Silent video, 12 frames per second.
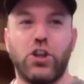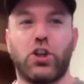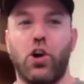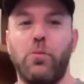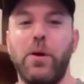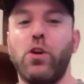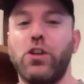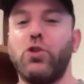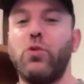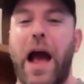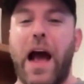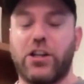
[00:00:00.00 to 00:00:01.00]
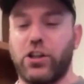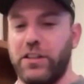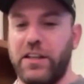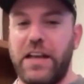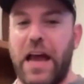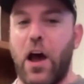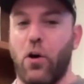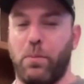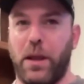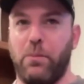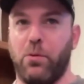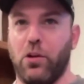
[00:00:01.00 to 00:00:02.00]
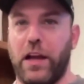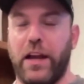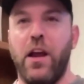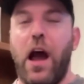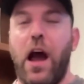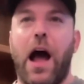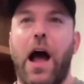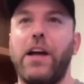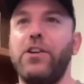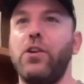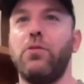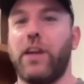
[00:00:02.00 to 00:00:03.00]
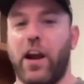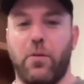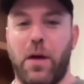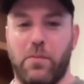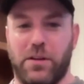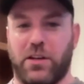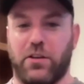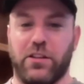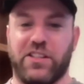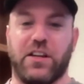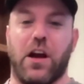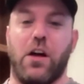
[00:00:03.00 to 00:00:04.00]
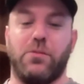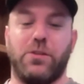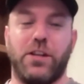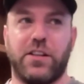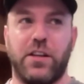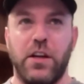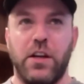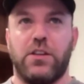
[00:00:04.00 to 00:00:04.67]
Show me what you actually did to help people. Like, I don't care about materialistic objects.